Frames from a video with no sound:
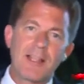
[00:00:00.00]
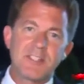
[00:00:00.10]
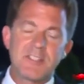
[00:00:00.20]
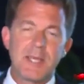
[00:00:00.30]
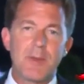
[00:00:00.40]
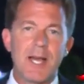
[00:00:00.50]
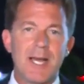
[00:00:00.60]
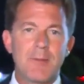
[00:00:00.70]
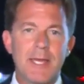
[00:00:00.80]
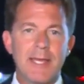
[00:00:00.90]
lights you see
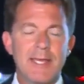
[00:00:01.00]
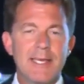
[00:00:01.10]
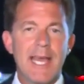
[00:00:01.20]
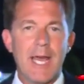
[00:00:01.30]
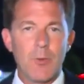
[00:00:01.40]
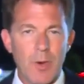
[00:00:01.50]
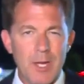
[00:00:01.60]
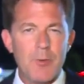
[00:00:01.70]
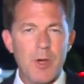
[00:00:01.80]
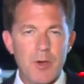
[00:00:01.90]
behind me at
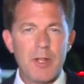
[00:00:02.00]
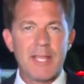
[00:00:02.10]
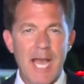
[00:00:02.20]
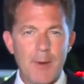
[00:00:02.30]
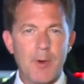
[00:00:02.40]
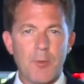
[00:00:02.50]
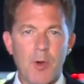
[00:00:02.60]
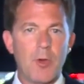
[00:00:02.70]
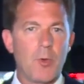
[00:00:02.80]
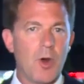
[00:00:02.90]
Winton Road and Galbraith
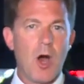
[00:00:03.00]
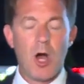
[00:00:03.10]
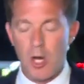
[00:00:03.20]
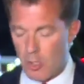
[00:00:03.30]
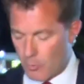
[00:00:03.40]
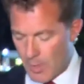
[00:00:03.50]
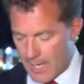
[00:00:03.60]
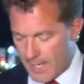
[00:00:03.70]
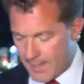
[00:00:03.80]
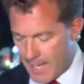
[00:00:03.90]
Road were all
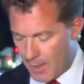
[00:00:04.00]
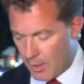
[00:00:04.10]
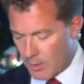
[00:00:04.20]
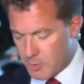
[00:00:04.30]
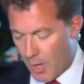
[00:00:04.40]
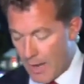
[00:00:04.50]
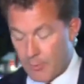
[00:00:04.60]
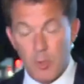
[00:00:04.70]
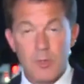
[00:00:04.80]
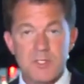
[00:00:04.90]
red. Now, a
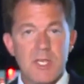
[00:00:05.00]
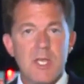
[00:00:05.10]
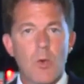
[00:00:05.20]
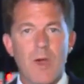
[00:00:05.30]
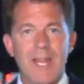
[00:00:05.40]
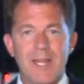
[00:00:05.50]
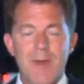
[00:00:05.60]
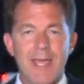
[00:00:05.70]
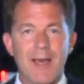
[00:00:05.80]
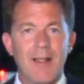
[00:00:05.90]
driver who was waiting to
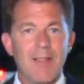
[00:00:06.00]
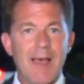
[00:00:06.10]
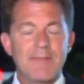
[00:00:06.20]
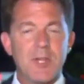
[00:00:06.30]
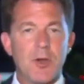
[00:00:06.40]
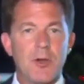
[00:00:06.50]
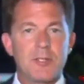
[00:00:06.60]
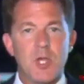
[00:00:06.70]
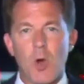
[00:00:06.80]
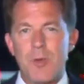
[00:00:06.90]
make a left
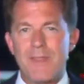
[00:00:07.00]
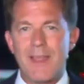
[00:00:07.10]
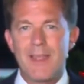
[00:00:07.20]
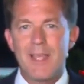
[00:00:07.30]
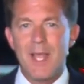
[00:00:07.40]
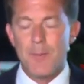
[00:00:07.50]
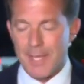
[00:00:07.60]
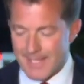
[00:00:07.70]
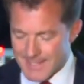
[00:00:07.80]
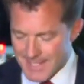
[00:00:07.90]
turn told me that
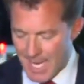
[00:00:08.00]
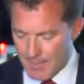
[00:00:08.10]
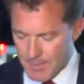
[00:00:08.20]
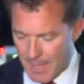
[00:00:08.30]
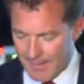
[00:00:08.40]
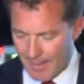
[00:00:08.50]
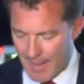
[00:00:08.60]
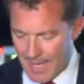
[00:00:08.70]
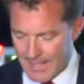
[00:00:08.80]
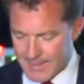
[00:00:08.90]
being stopped by the
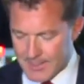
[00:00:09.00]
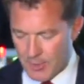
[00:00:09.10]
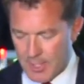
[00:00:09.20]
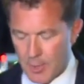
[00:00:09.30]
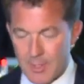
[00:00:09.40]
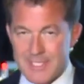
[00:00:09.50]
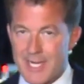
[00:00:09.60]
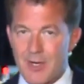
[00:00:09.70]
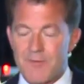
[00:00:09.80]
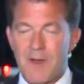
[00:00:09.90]
lights turned into a
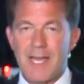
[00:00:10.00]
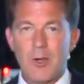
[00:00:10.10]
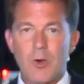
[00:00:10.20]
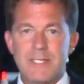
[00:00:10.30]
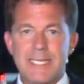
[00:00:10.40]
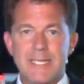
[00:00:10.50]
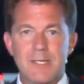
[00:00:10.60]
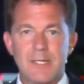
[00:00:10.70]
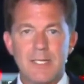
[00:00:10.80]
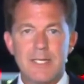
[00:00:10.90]
terrifying
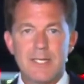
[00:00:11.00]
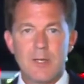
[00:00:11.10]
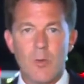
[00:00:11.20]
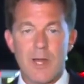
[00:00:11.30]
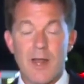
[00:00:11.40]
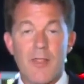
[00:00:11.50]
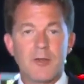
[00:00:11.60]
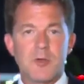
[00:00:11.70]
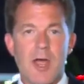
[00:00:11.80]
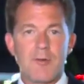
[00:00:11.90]
ordeal when
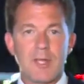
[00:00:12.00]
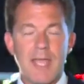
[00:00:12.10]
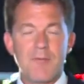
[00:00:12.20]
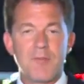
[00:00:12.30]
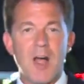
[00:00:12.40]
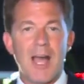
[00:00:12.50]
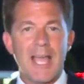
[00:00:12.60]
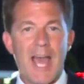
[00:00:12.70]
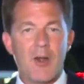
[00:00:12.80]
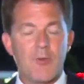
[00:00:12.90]
another driver came
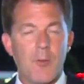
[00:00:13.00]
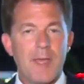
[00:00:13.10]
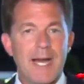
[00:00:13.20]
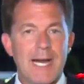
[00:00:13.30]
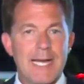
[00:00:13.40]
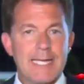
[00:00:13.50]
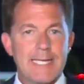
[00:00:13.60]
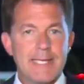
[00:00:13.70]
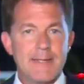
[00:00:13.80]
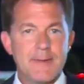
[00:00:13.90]
flying at her from
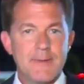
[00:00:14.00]
behind.